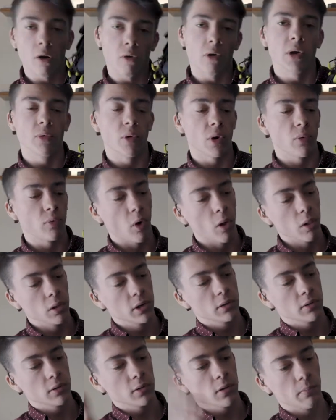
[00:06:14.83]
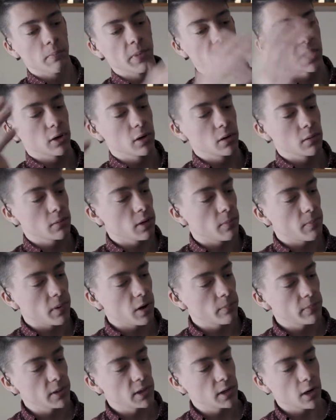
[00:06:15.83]
Alright, we're rolling to the bigger
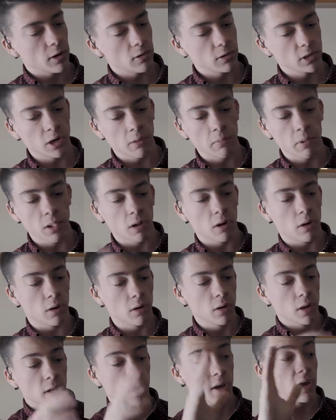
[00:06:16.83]
compartment down here below.